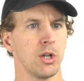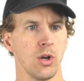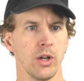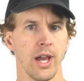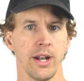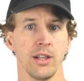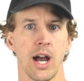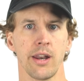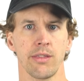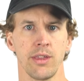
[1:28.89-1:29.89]
good at a
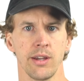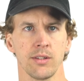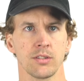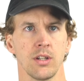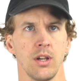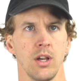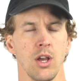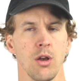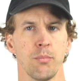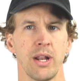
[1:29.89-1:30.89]
lot of things,
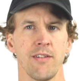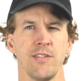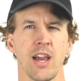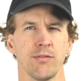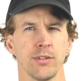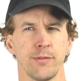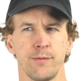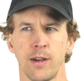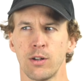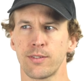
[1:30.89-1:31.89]
but I've never
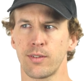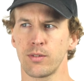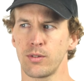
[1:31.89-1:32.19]
felt